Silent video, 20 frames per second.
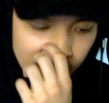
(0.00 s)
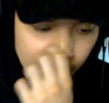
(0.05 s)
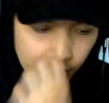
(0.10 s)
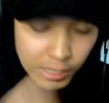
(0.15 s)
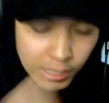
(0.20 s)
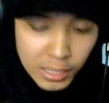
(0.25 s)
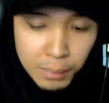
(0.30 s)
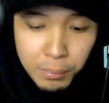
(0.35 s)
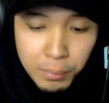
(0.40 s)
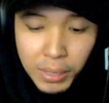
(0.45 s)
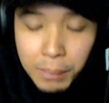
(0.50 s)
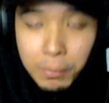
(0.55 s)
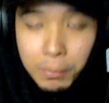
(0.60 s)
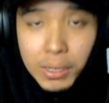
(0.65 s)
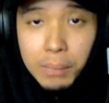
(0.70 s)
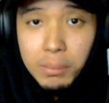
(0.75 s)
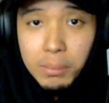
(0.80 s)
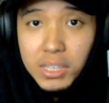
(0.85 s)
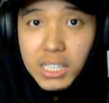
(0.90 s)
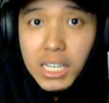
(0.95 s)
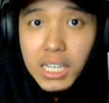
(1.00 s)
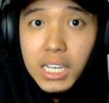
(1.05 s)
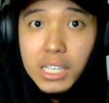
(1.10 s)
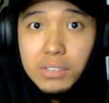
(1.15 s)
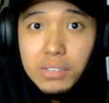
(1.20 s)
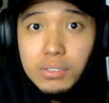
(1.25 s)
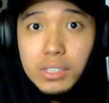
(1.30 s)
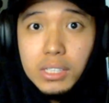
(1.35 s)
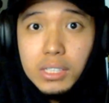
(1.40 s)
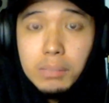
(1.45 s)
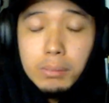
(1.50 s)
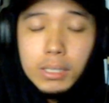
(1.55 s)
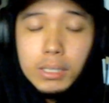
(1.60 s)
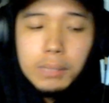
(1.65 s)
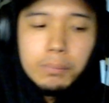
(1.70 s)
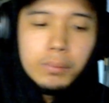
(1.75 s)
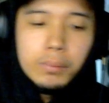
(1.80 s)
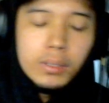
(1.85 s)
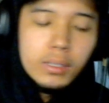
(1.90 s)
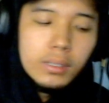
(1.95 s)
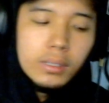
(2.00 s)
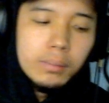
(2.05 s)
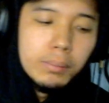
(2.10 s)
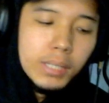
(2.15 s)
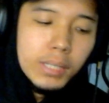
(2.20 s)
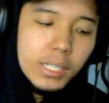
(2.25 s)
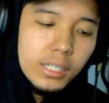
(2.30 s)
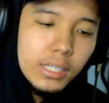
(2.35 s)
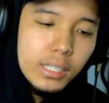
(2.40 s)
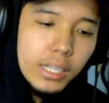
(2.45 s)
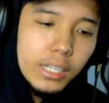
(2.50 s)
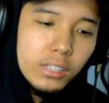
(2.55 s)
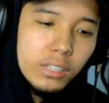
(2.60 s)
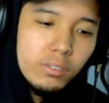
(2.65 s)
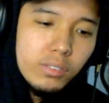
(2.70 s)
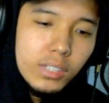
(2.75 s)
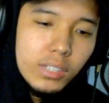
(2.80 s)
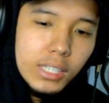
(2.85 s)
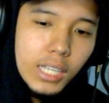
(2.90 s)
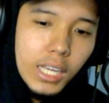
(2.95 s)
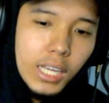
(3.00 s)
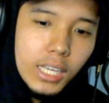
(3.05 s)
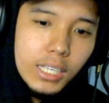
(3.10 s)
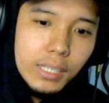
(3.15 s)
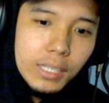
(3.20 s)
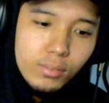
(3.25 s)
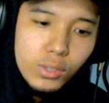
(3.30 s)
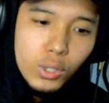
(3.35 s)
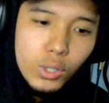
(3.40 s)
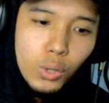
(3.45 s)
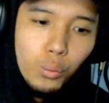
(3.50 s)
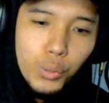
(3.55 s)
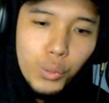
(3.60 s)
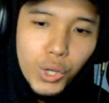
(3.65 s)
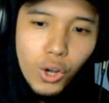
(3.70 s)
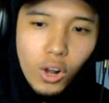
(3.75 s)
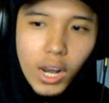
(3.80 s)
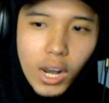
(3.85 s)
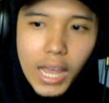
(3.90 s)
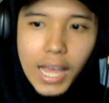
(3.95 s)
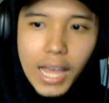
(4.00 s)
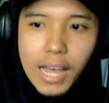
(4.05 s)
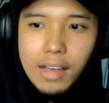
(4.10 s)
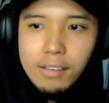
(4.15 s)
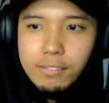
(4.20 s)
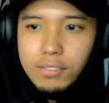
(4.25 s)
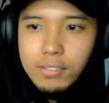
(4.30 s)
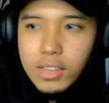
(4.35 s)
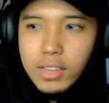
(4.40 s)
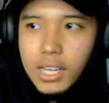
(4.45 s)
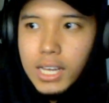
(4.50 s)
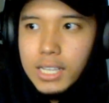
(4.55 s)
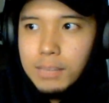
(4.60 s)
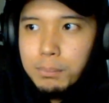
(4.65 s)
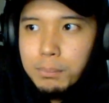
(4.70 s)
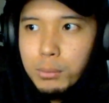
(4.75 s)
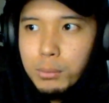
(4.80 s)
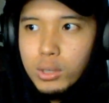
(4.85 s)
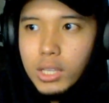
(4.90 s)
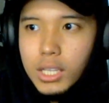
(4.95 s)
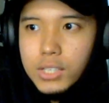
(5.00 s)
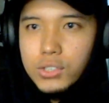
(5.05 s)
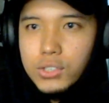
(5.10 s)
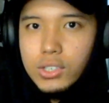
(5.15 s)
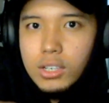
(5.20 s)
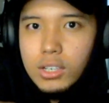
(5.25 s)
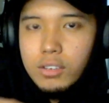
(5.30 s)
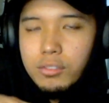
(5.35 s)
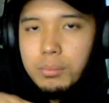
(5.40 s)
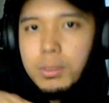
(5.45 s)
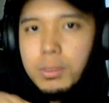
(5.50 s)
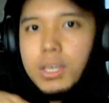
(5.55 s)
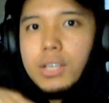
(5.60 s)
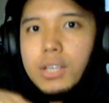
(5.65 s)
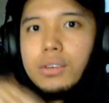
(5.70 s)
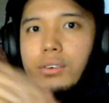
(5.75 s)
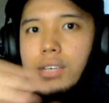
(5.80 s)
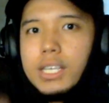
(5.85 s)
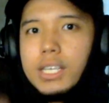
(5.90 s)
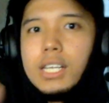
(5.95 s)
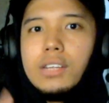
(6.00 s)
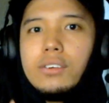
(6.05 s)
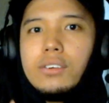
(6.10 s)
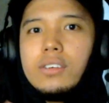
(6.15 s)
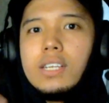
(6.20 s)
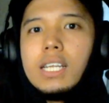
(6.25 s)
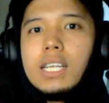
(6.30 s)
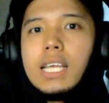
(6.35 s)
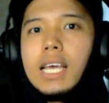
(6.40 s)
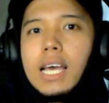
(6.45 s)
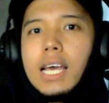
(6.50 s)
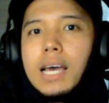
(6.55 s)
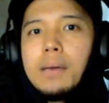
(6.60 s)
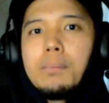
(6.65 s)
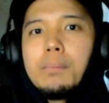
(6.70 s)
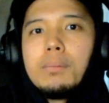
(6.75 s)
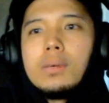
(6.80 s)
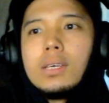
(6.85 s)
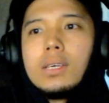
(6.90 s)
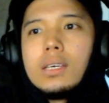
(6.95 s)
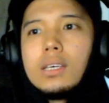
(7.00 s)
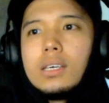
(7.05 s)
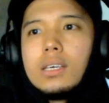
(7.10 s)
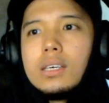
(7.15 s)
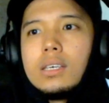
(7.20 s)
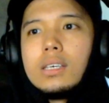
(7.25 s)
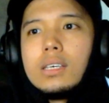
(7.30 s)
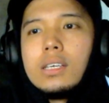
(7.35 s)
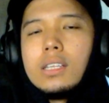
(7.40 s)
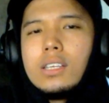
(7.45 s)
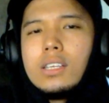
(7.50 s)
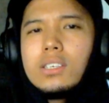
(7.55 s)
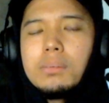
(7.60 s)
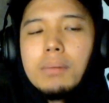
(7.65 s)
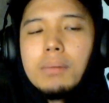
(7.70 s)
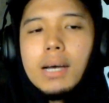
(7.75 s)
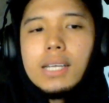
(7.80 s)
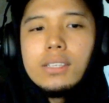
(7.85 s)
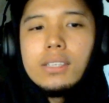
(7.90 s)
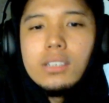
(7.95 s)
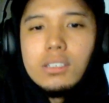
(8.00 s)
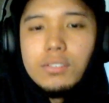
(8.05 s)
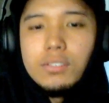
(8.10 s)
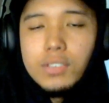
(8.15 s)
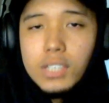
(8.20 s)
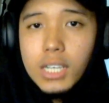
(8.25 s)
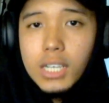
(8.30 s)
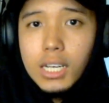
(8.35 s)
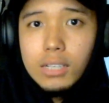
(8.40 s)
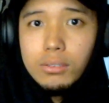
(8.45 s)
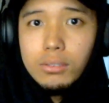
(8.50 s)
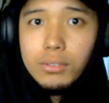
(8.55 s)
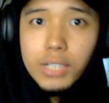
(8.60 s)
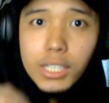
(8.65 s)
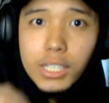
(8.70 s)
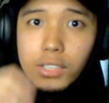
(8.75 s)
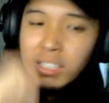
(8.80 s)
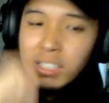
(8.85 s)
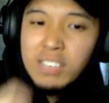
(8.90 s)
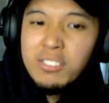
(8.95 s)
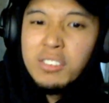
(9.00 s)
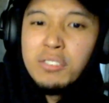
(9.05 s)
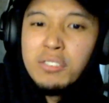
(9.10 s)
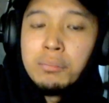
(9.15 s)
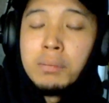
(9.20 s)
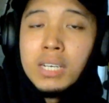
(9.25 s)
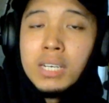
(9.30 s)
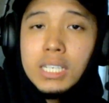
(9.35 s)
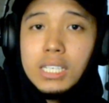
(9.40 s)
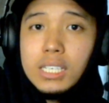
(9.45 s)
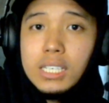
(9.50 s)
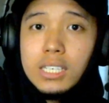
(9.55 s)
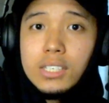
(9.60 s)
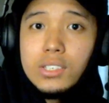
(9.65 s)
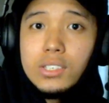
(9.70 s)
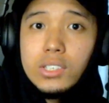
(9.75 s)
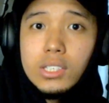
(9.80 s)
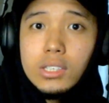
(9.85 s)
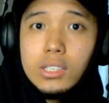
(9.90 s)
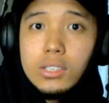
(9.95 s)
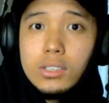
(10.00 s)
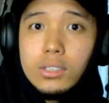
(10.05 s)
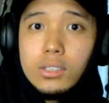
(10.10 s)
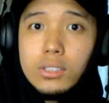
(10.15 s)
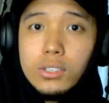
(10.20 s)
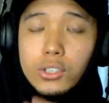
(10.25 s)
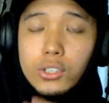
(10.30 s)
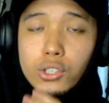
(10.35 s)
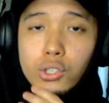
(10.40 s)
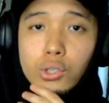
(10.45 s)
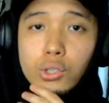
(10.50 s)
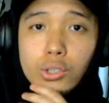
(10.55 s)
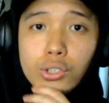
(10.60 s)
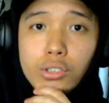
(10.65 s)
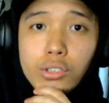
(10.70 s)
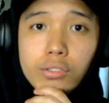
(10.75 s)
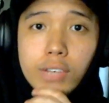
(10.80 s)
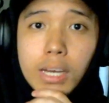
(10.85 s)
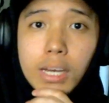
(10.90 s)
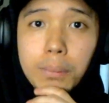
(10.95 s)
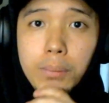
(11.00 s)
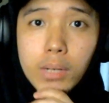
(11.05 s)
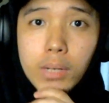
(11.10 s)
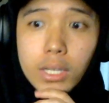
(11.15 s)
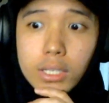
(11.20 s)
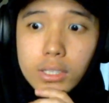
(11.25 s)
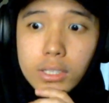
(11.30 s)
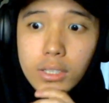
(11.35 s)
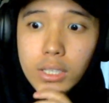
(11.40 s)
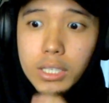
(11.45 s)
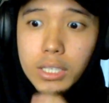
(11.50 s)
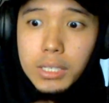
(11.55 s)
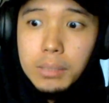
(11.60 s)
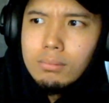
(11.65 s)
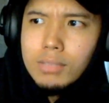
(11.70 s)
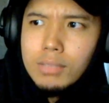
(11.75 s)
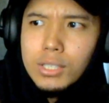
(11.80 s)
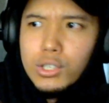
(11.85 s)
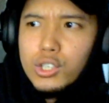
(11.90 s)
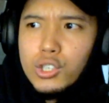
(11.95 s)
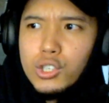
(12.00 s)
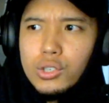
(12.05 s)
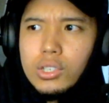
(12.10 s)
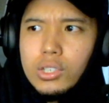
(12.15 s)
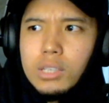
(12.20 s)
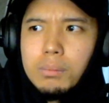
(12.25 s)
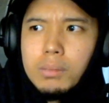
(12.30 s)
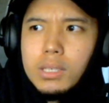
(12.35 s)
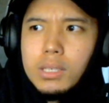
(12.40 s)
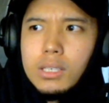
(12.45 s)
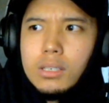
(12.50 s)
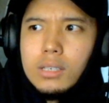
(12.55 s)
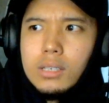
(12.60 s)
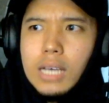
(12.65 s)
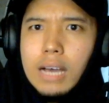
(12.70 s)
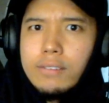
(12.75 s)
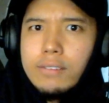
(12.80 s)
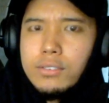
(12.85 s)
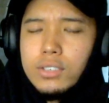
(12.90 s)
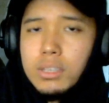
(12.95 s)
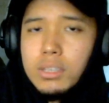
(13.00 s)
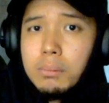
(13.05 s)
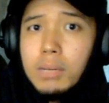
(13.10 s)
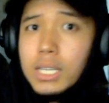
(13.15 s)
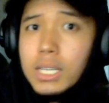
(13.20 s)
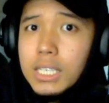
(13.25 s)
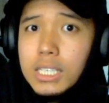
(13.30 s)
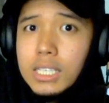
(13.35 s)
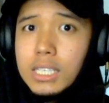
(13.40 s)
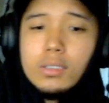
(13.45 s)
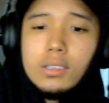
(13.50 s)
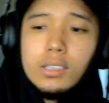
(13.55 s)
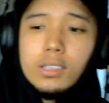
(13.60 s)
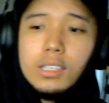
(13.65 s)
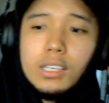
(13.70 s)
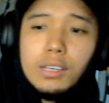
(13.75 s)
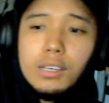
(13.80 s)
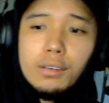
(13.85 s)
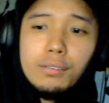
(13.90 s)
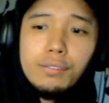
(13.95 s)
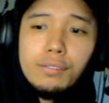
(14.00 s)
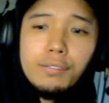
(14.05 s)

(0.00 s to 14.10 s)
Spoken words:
iba-iba naman tayo eh, 'di ba? But at the end of the day, we all have that potential of being really, really happy. It doesn't matter if you're not rich. If money isn't your source of happiness, then you shouldn't be after the money. If